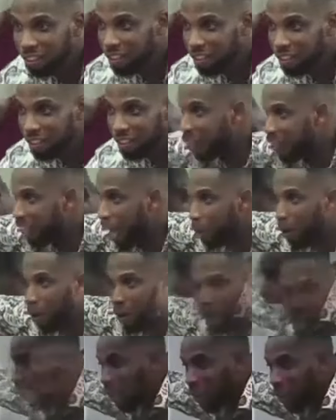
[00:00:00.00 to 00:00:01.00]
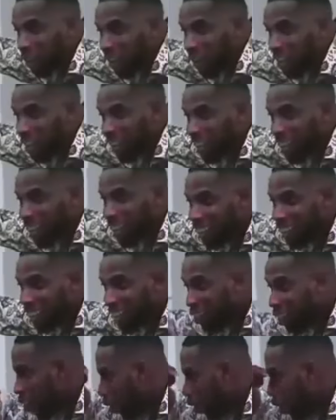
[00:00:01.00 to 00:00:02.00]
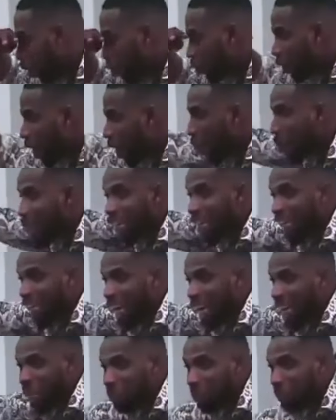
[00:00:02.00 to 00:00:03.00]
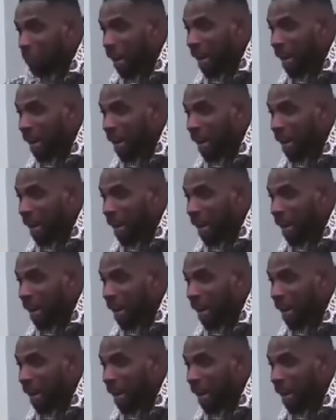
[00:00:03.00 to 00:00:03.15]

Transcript: Onamho. Onunapeye Ghana Dubai.